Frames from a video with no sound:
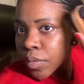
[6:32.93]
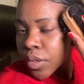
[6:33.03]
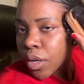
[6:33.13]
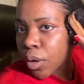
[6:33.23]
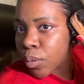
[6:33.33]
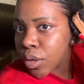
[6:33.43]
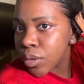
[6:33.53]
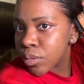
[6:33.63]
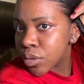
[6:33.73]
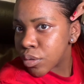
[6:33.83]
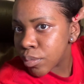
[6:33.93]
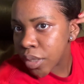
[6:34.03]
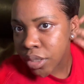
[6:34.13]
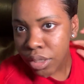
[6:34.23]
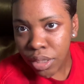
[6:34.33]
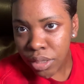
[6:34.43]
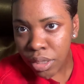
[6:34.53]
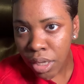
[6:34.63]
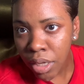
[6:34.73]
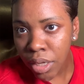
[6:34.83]
I don't want to do too much to this
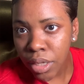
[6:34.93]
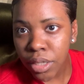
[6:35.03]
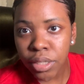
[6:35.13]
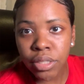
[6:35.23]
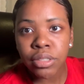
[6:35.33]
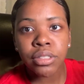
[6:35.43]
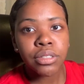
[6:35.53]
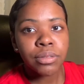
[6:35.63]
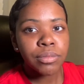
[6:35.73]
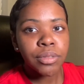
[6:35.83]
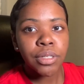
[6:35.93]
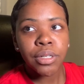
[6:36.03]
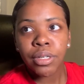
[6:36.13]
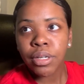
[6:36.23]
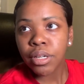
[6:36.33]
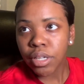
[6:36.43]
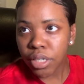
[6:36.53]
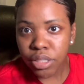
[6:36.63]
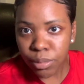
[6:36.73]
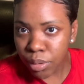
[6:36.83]
side because
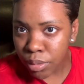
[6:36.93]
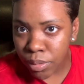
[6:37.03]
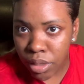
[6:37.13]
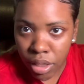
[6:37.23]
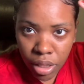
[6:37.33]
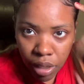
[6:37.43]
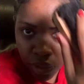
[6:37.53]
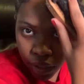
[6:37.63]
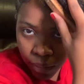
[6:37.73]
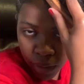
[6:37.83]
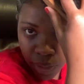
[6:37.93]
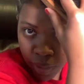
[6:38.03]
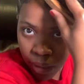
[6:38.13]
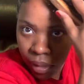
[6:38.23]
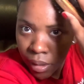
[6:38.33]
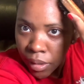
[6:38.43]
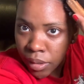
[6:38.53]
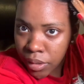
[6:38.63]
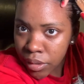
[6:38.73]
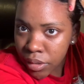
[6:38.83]
it's supposed to be sleek down anyway, and I kind of
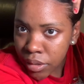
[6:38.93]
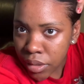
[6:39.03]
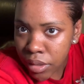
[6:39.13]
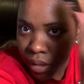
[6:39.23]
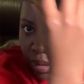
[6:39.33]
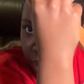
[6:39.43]
like it just slick.